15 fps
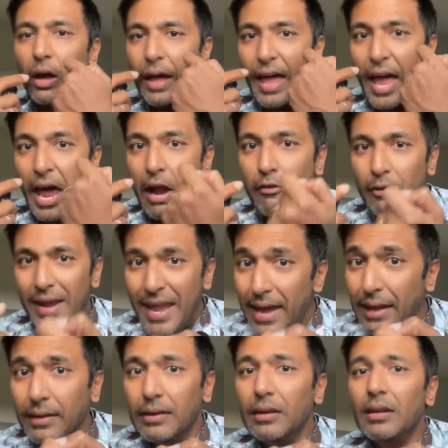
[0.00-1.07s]
air
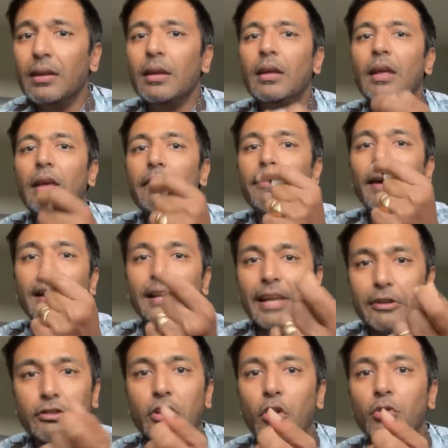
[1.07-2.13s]
in, if I
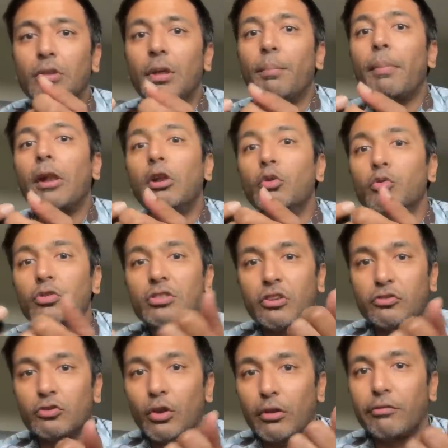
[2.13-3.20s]
let go, the balloon
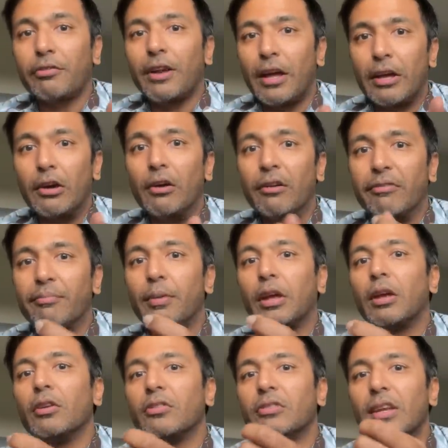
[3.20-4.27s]
does not fly off
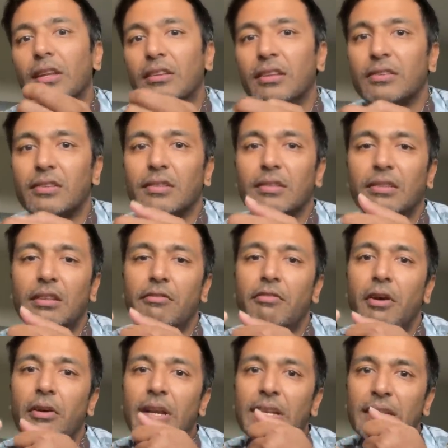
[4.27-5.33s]
because it is the
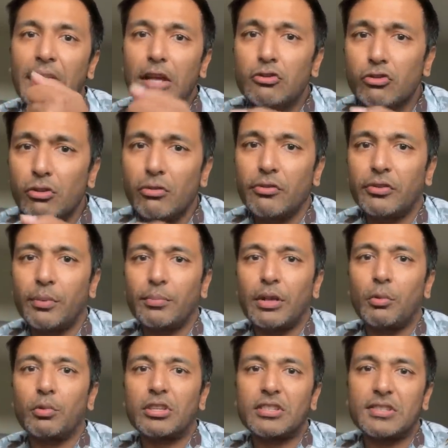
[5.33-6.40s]
very nature of
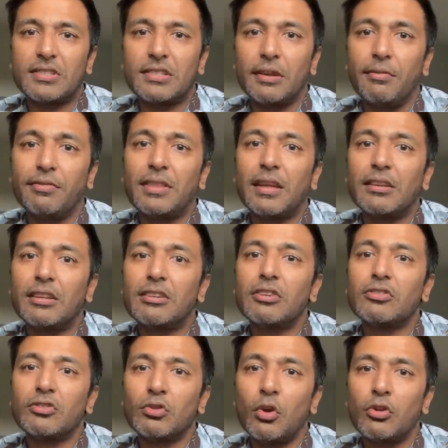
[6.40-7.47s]
something which is stiff that it
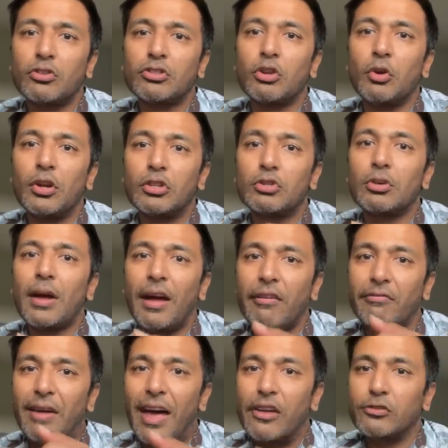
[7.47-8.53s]
is not going to
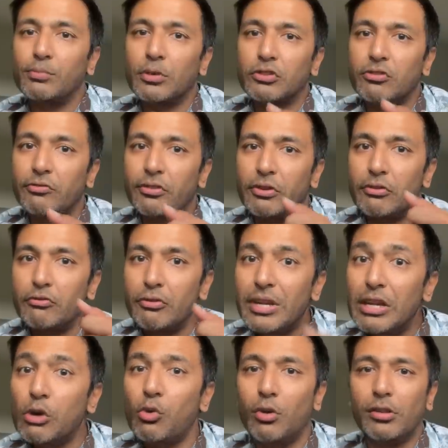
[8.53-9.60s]
have as much of a
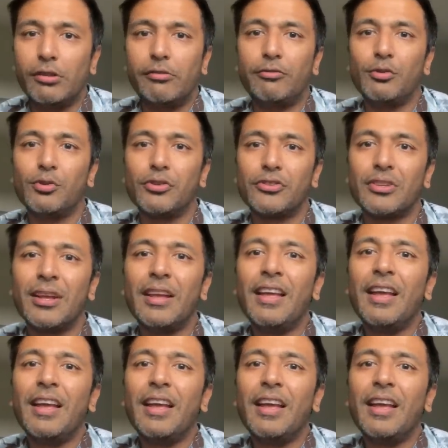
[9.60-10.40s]
recoil force.